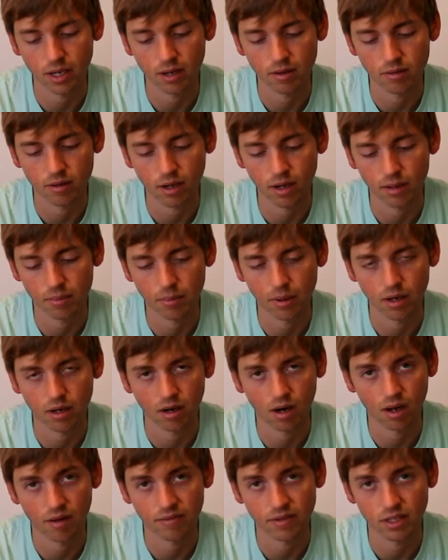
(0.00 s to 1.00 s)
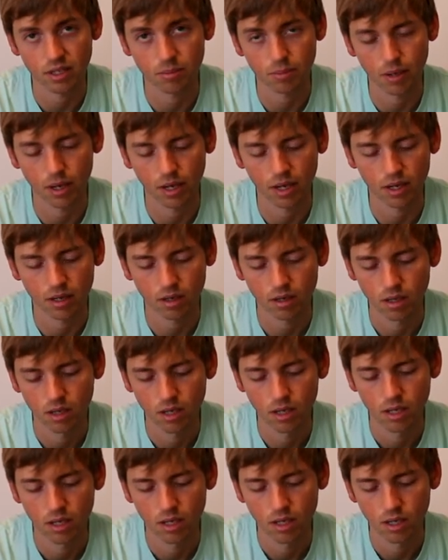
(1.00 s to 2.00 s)
I bought it off of eBay.
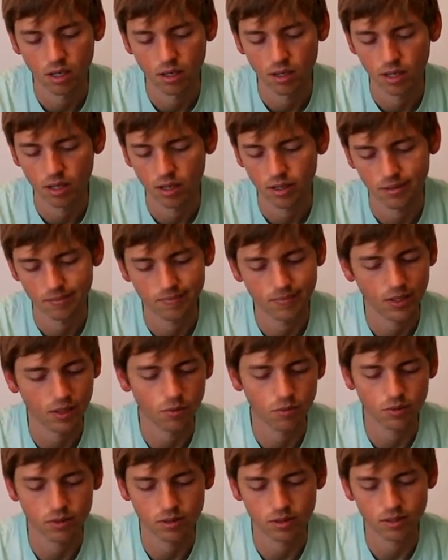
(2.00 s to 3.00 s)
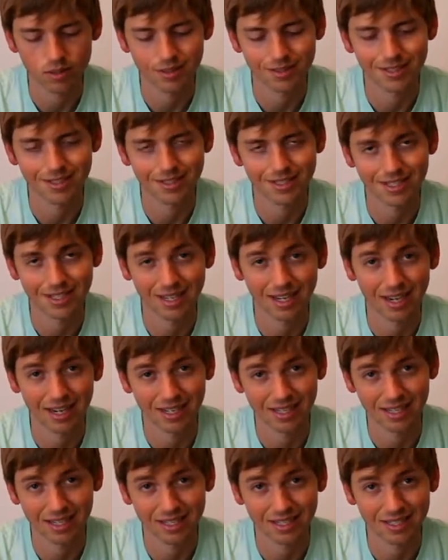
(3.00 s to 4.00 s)
It was
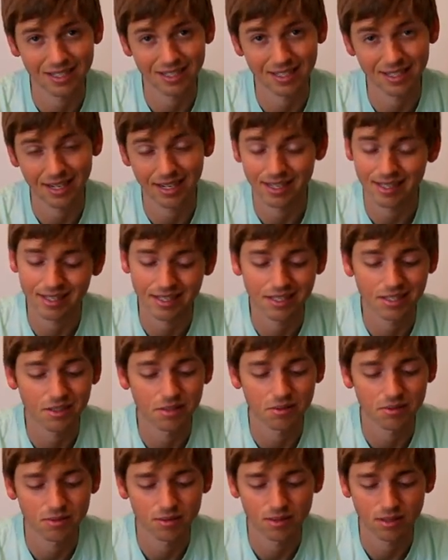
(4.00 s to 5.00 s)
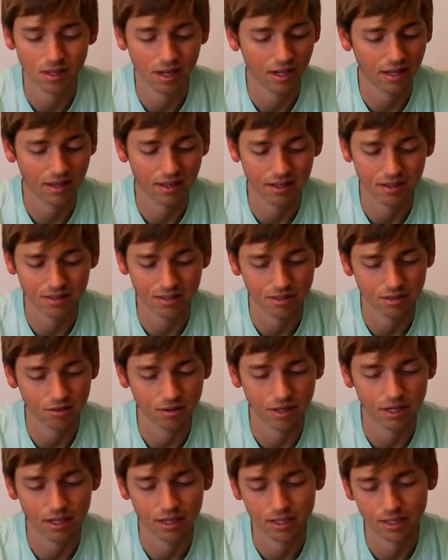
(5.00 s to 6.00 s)
slightly used. I think it's in
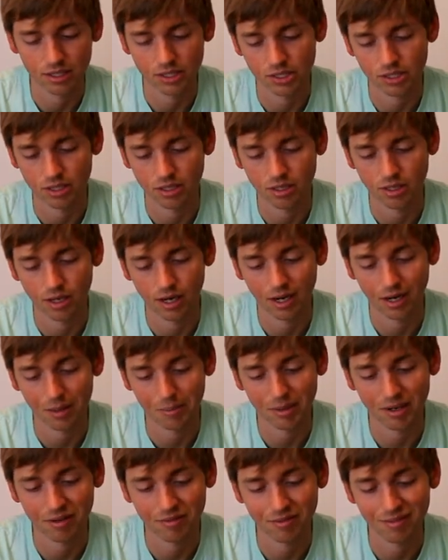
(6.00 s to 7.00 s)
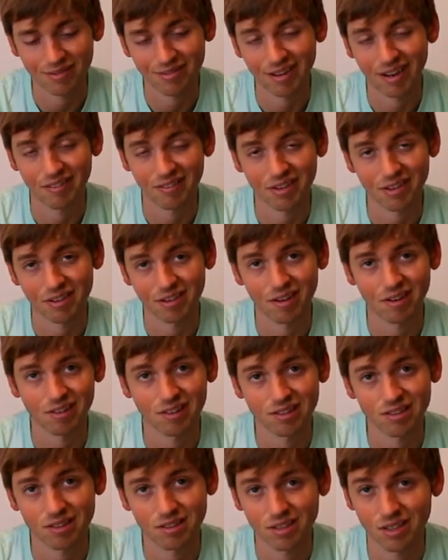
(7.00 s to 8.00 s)
great condition, and I bought it for
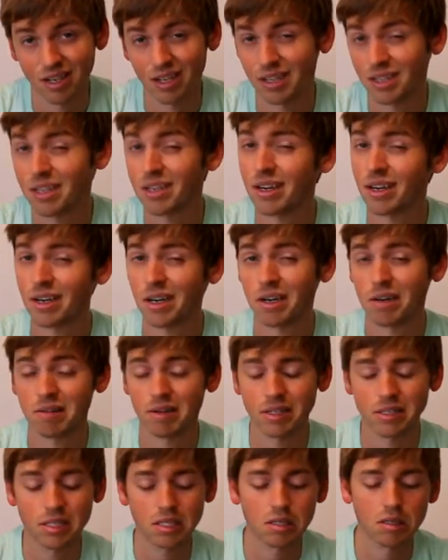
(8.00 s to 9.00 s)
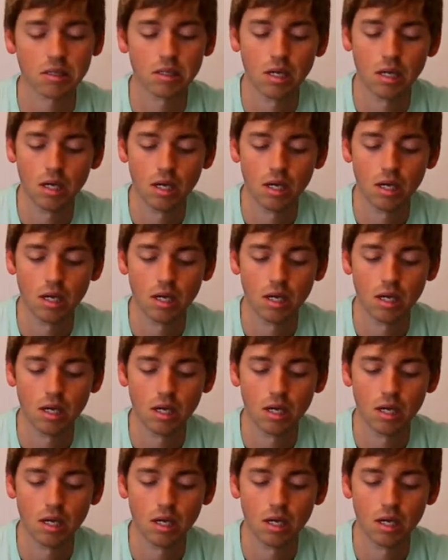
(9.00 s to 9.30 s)
$500, and I think I got a great deal.